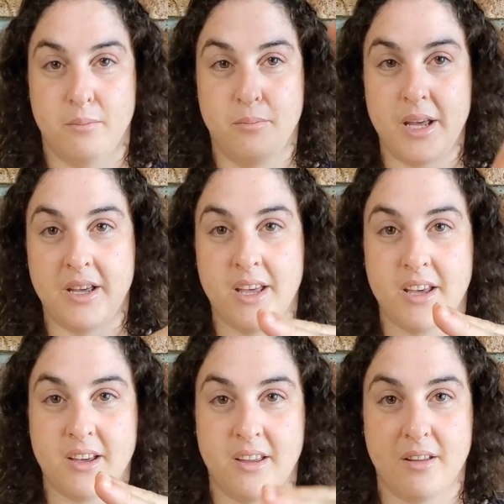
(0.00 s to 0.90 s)
big
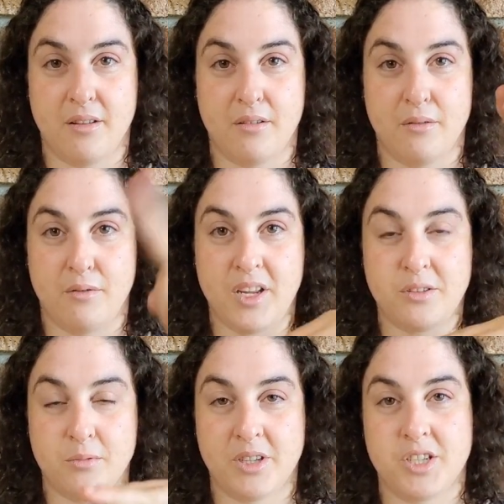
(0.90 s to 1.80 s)
kick,
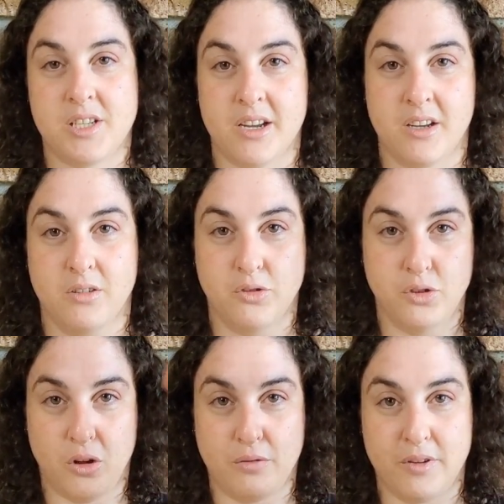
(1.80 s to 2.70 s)
feet, which is like
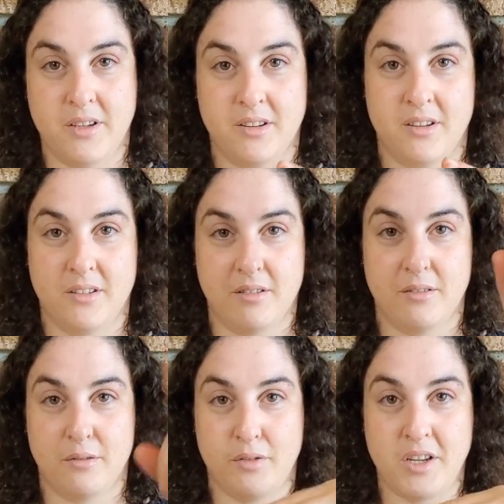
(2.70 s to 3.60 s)
dolphin,
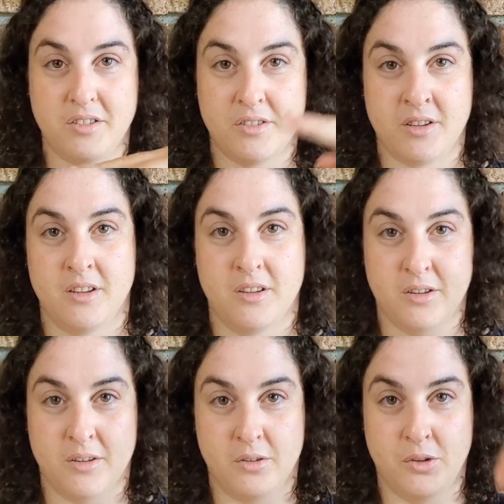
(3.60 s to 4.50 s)
feet,
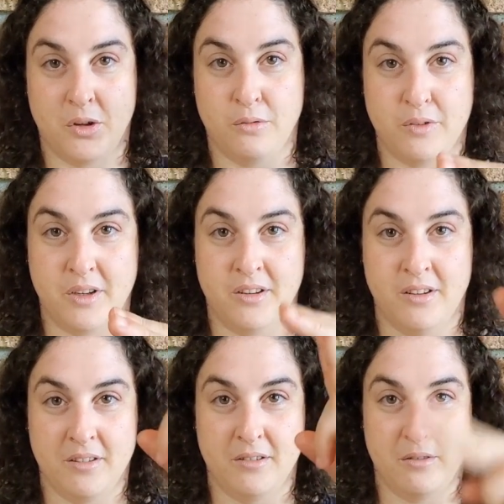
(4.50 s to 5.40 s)
dolphin,
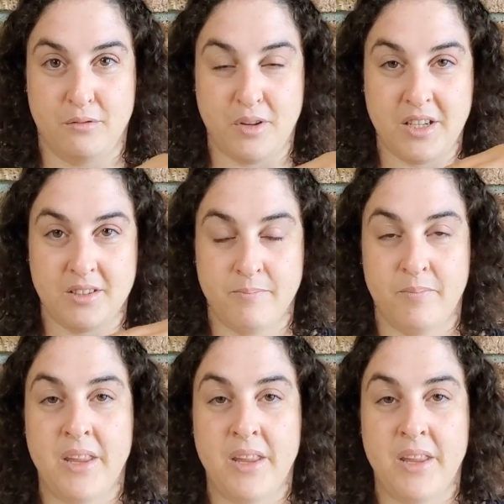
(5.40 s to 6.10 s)
feet.